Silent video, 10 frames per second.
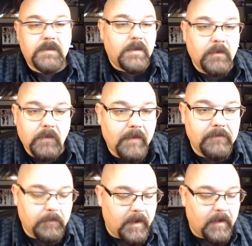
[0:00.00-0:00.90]
You don't
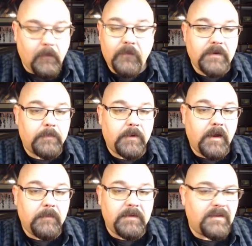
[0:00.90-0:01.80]
have to buy a whole separate
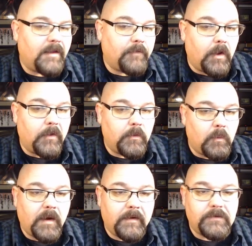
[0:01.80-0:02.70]
hub if all you
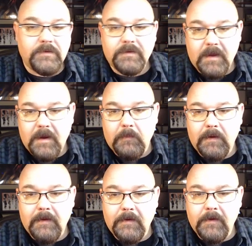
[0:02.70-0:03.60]
want is just a
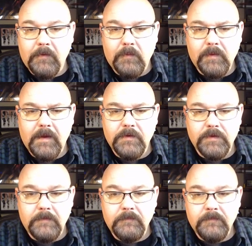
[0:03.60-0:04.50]
camera at another location.